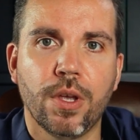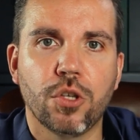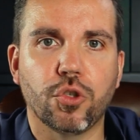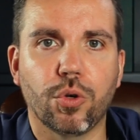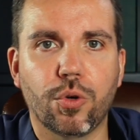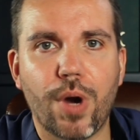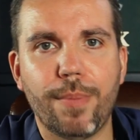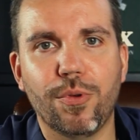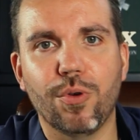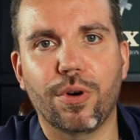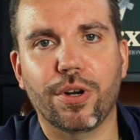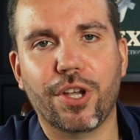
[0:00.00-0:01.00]
So grab
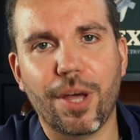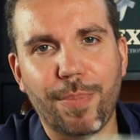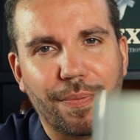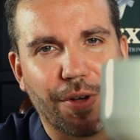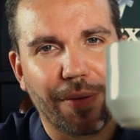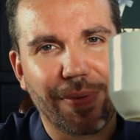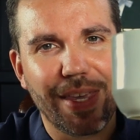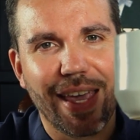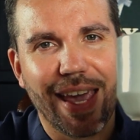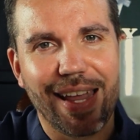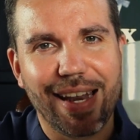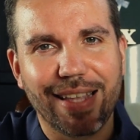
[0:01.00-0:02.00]
your cup of coffee
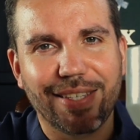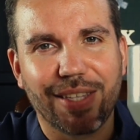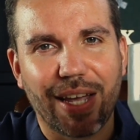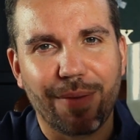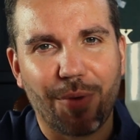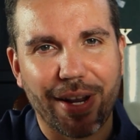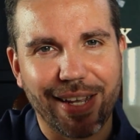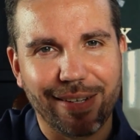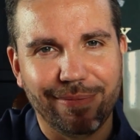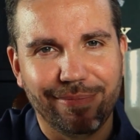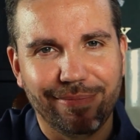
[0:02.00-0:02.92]
and let's dive right in.